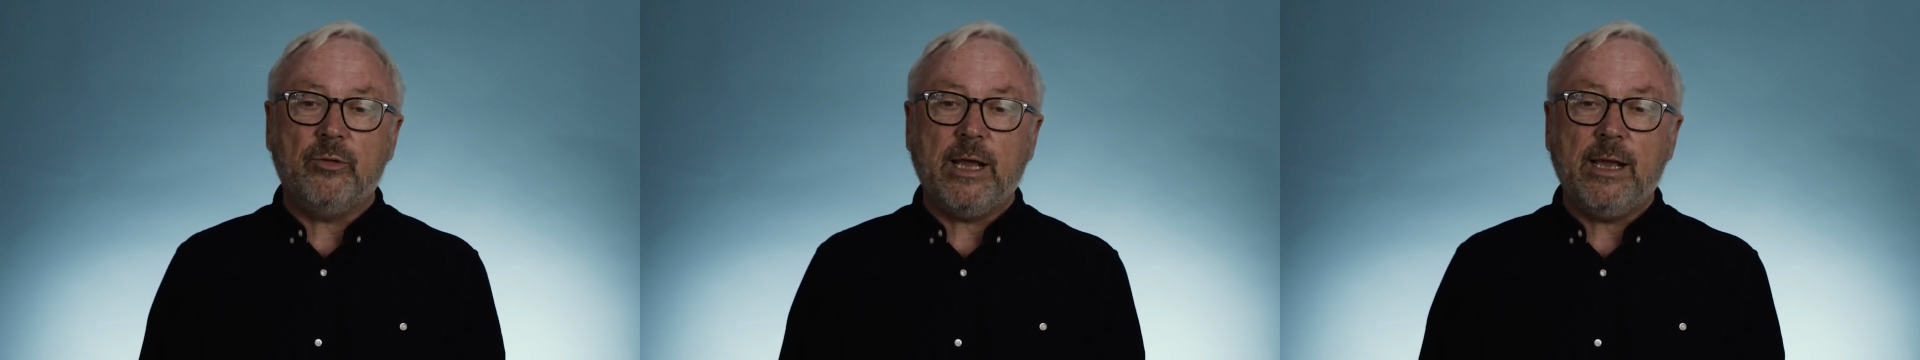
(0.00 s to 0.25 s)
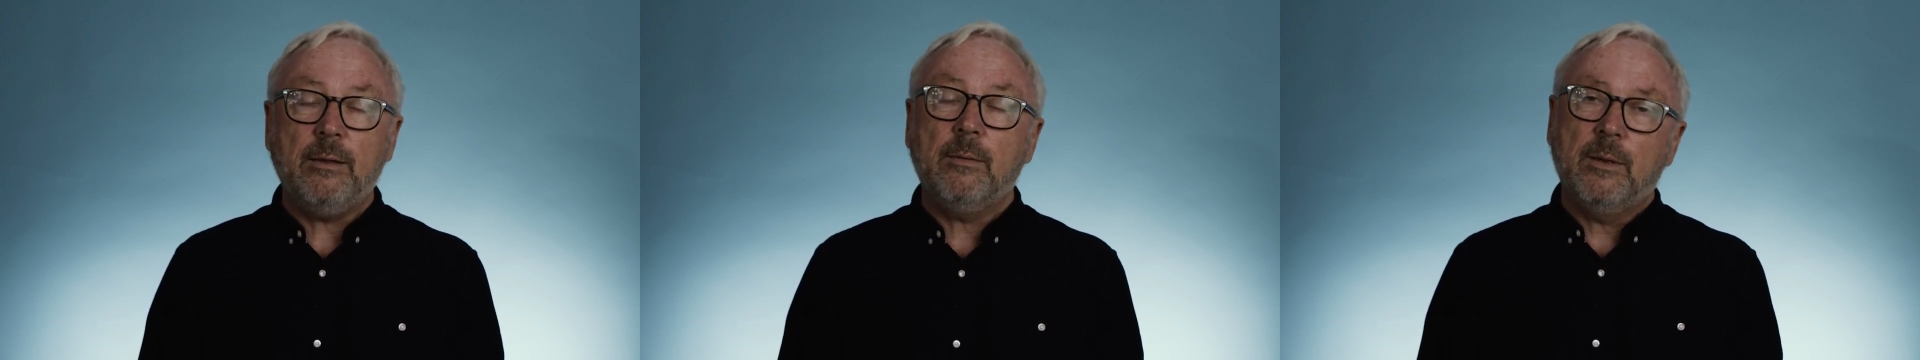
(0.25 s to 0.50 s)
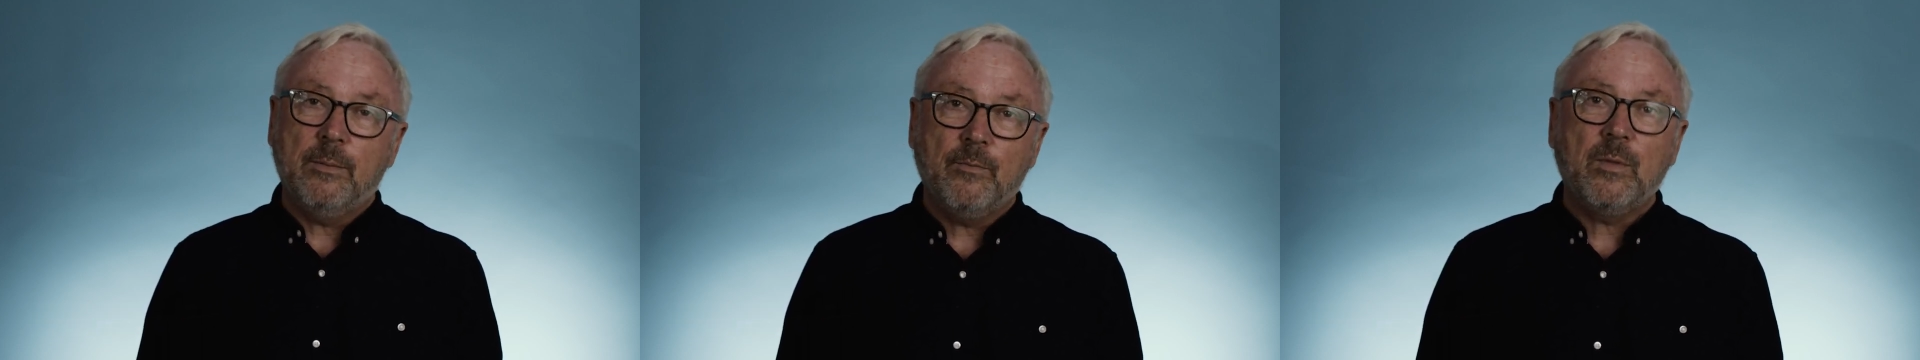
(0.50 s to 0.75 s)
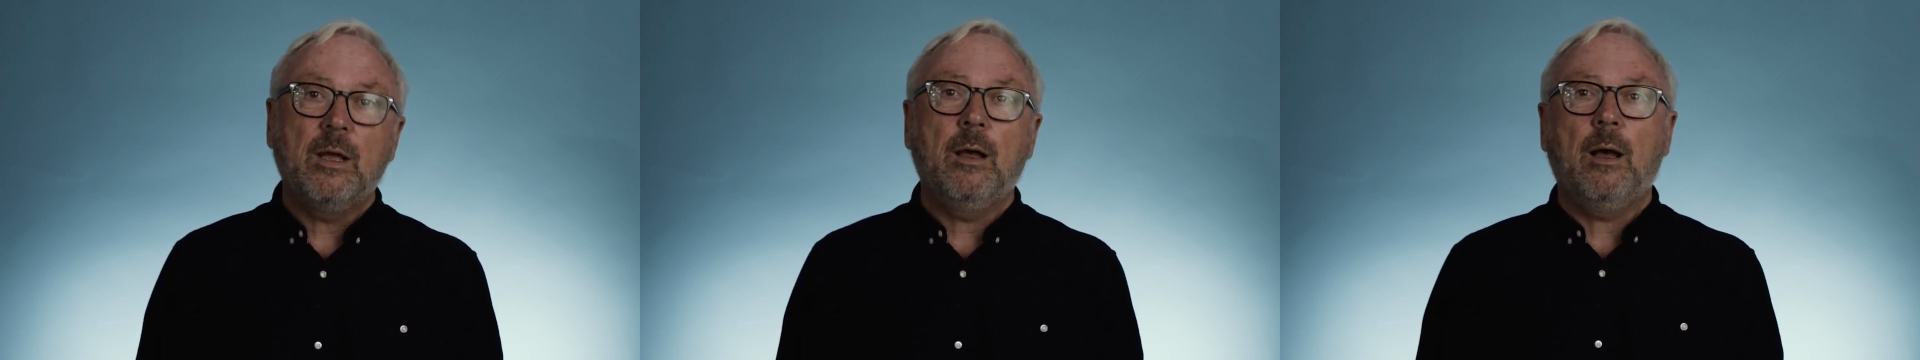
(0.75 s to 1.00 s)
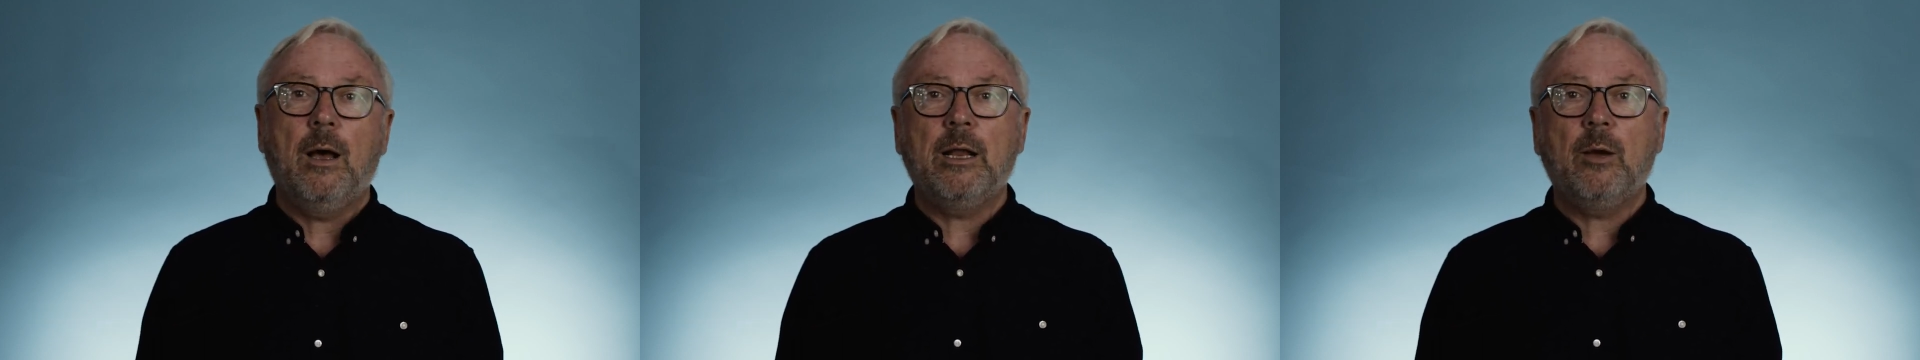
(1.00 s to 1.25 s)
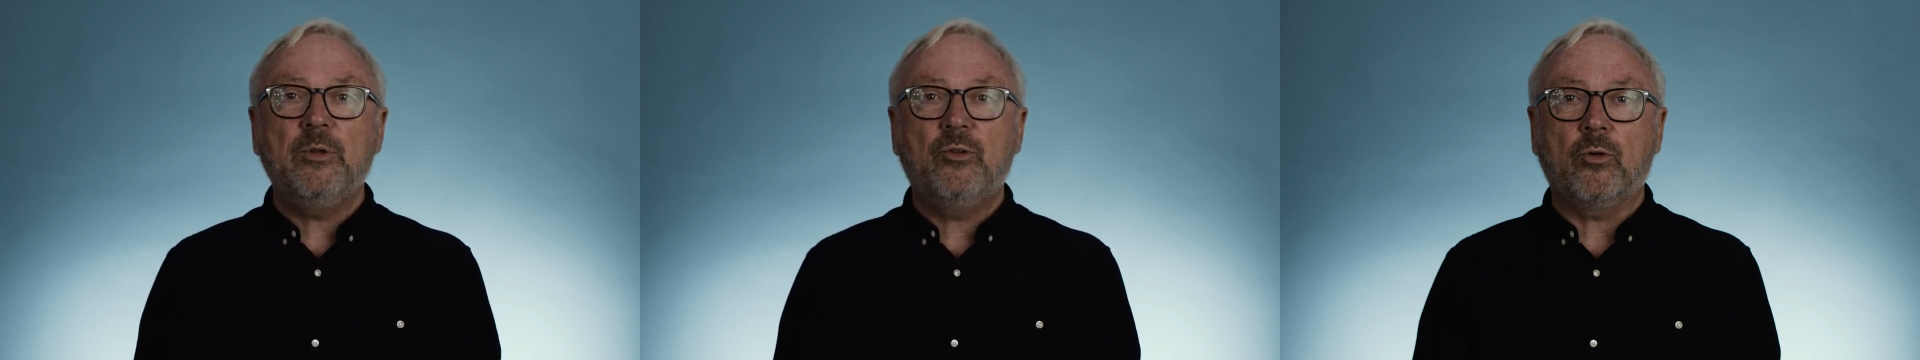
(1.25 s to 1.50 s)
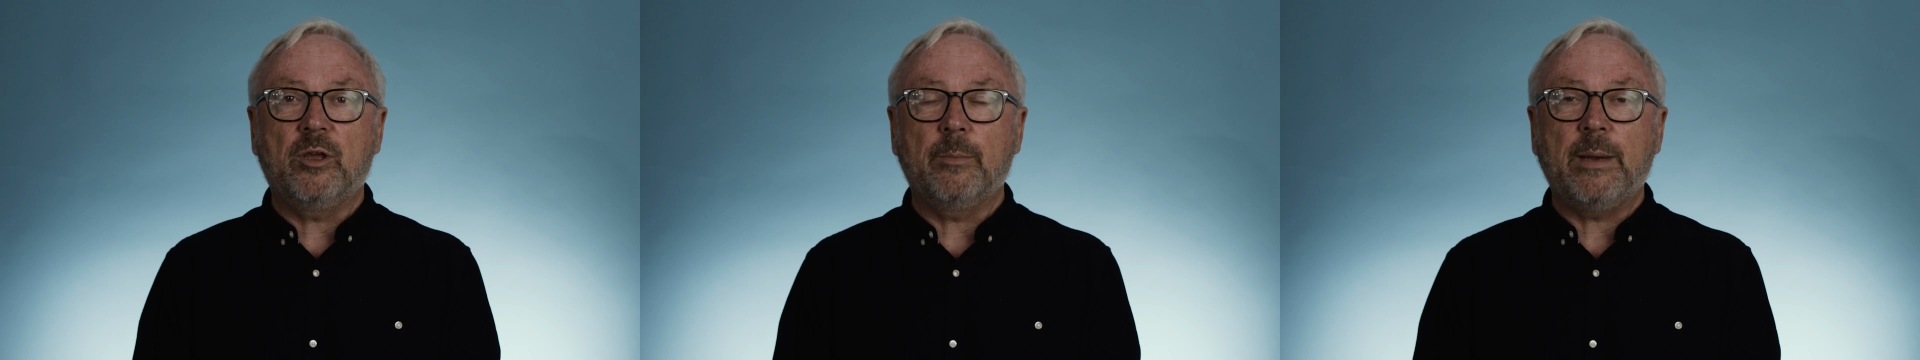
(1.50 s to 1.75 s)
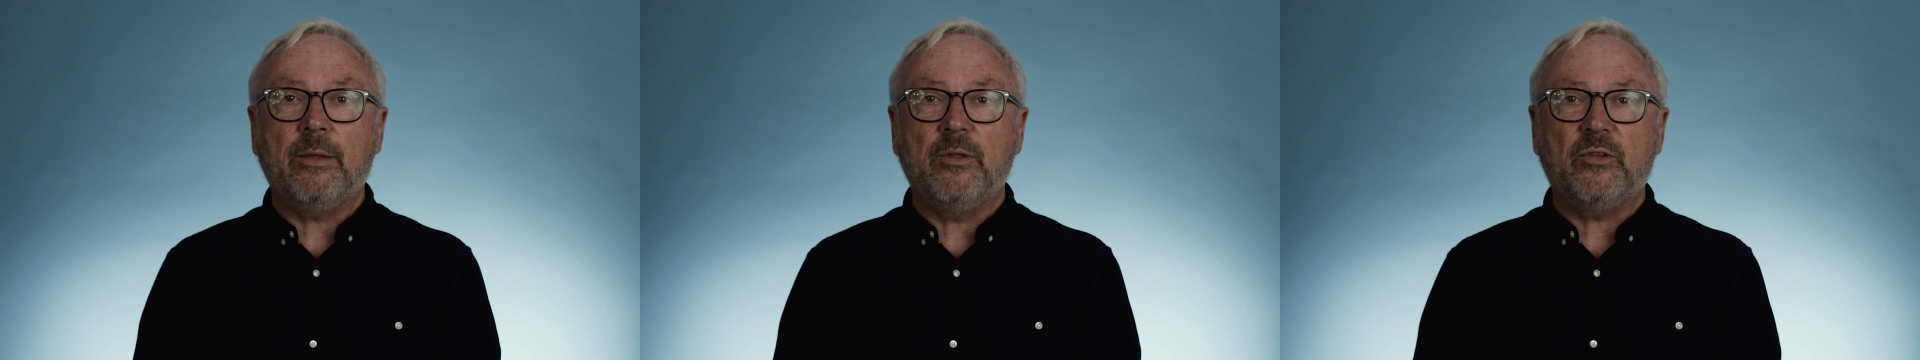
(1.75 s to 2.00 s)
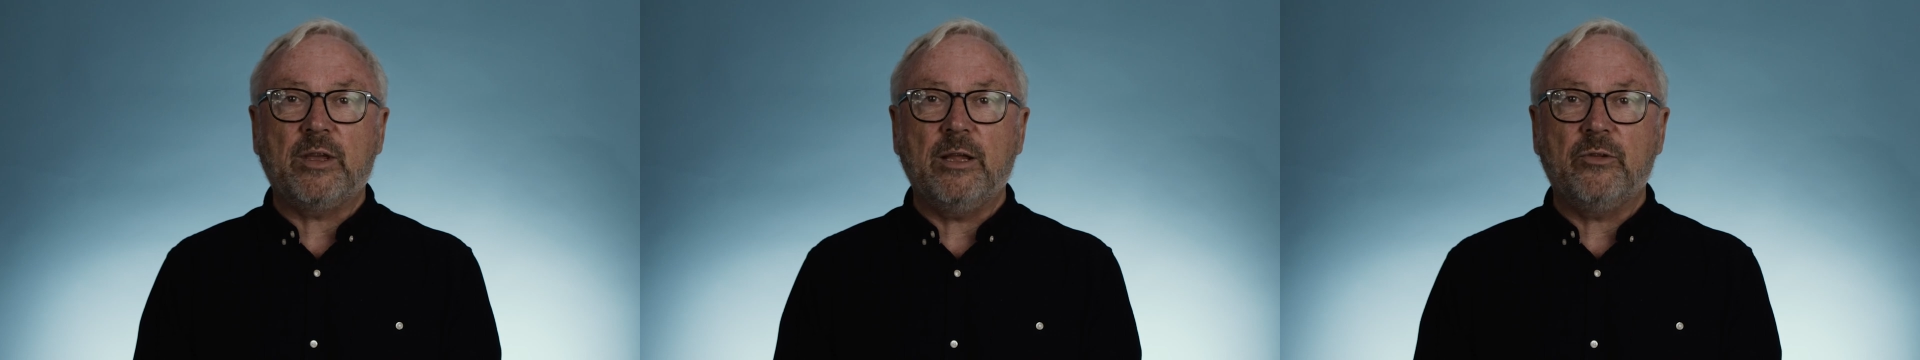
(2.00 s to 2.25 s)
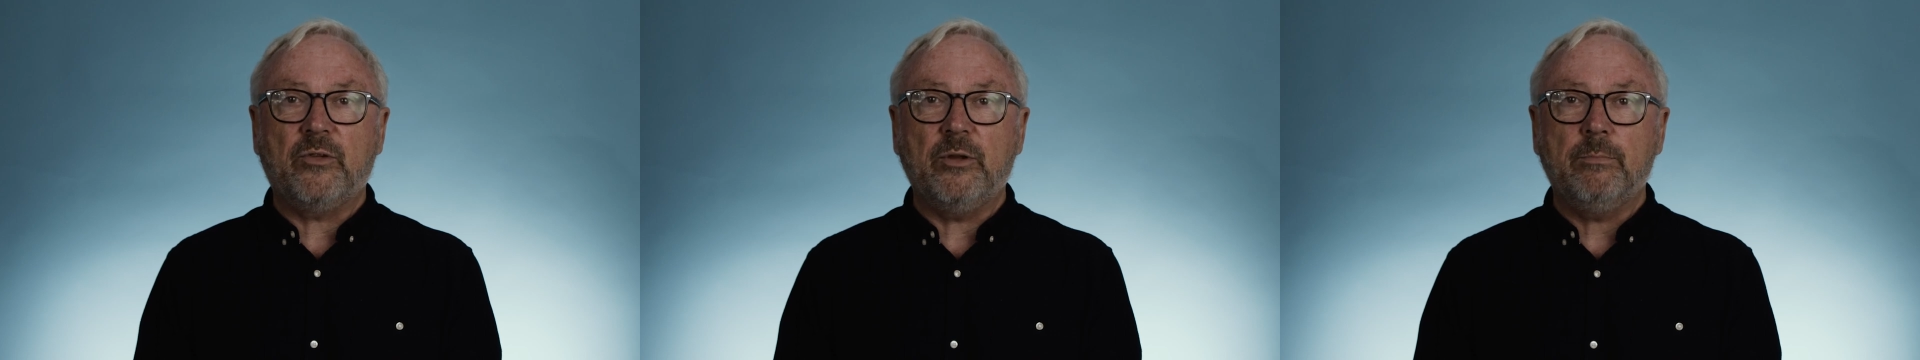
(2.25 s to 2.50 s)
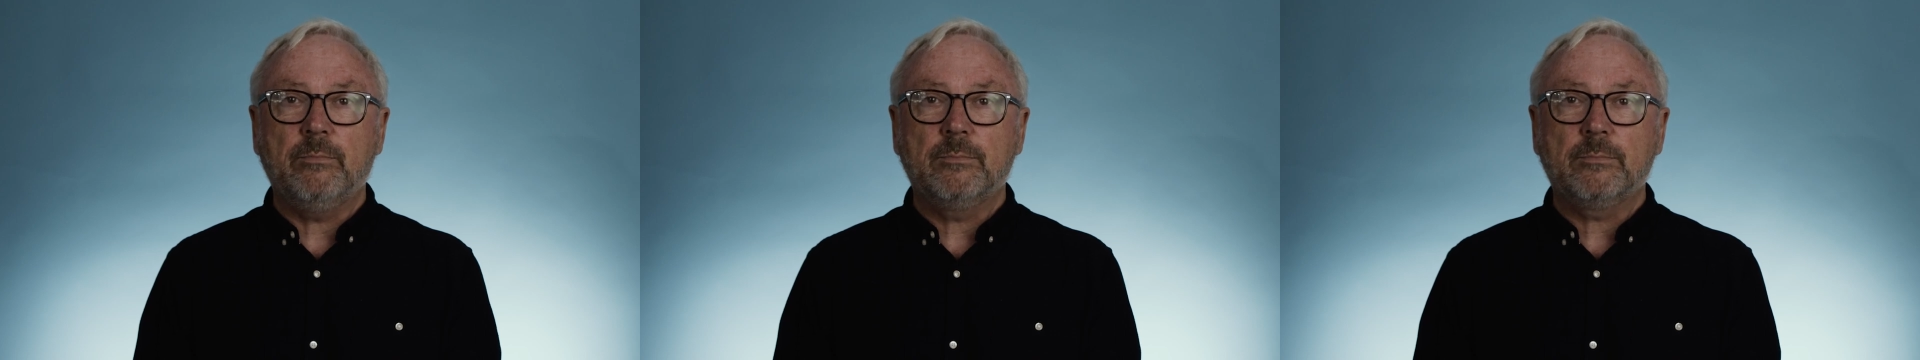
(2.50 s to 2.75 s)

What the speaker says: UK. And I'll be talking about this again soon.